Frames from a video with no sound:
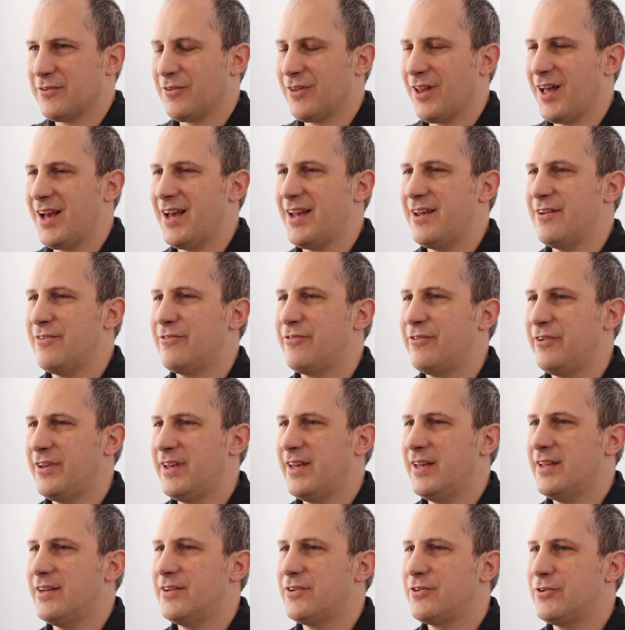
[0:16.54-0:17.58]
life
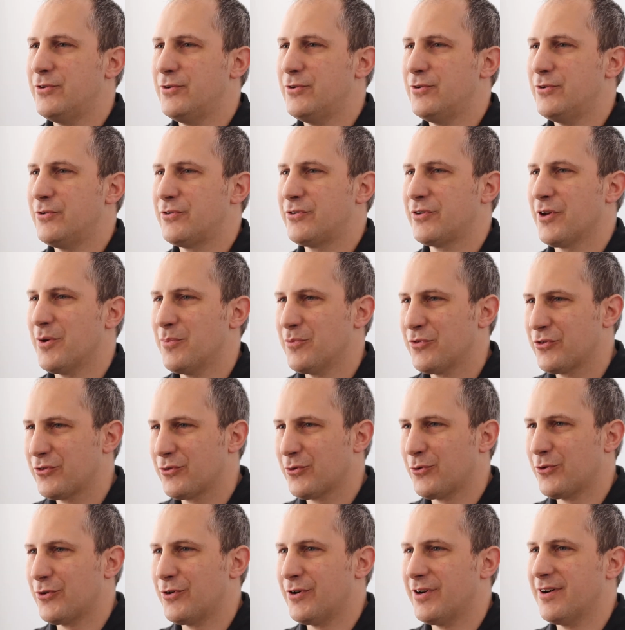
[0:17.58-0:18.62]
into some
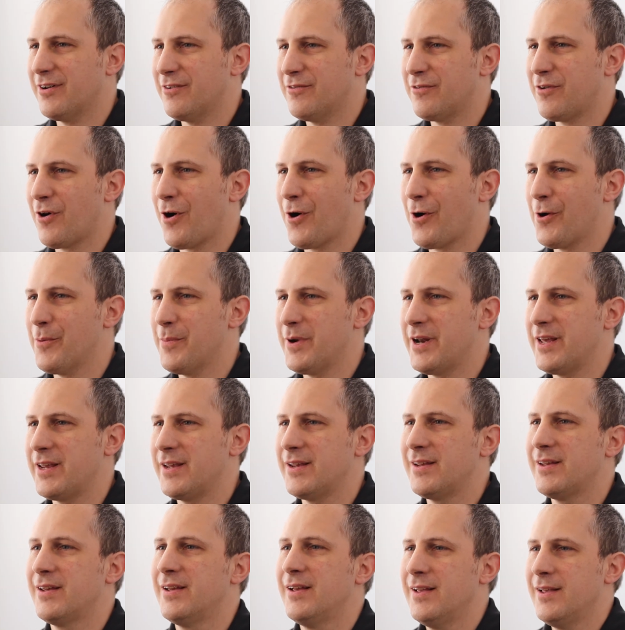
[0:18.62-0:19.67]
sort of
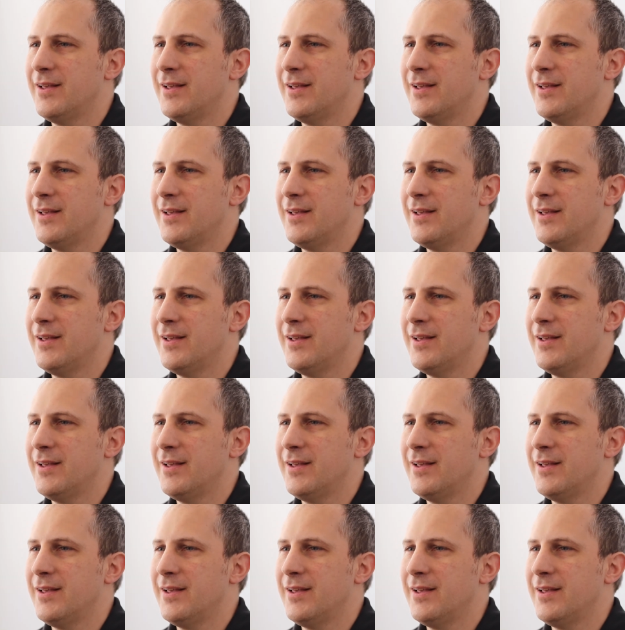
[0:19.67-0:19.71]
harmony.